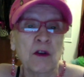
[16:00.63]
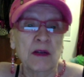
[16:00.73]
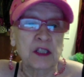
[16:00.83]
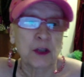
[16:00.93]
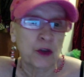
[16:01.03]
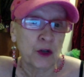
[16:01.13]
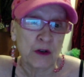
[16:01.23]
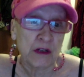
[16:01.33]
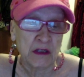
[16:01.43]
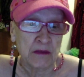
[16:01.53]
is a
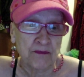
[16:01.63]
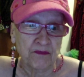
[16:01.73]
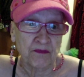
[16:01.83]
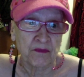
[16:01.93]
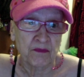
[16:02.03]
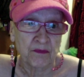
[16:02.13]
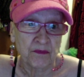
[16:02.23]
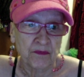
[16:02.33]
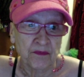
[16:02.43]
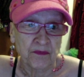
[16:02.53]
third
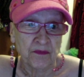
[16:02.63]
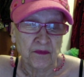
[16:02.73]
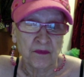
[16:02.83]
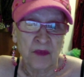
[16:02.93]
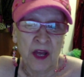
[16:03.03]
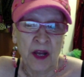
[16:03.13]
that